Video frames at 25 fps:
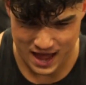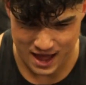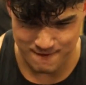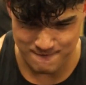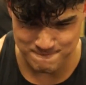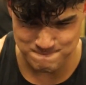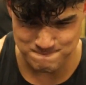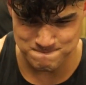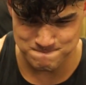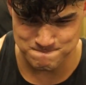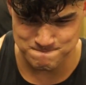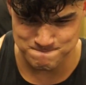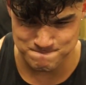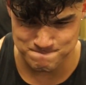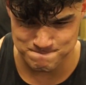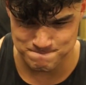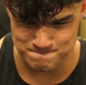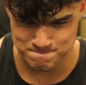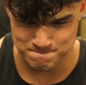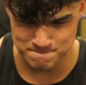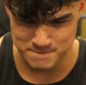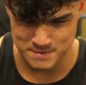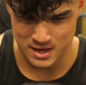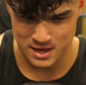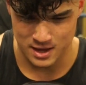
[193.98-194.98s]

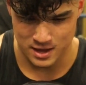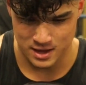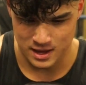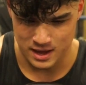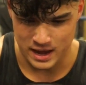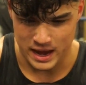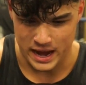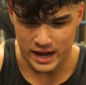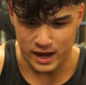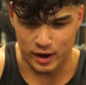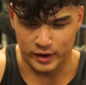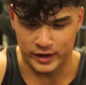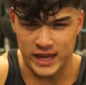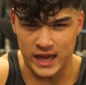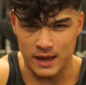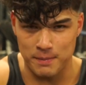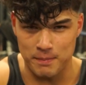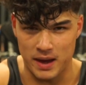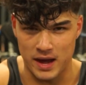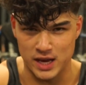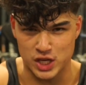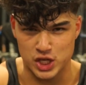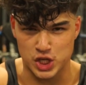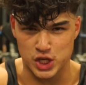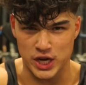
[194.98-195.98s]
And I'd keep
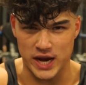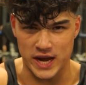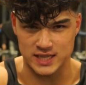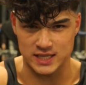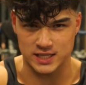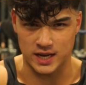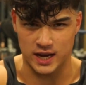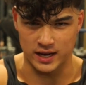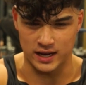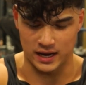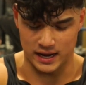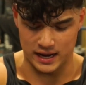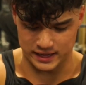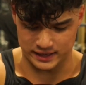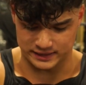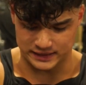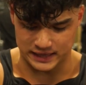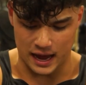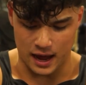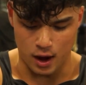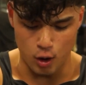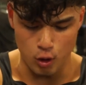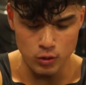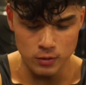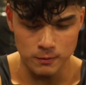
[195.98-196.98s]
my chest kind of like
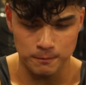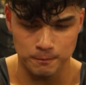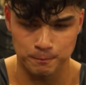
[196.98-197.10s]
down.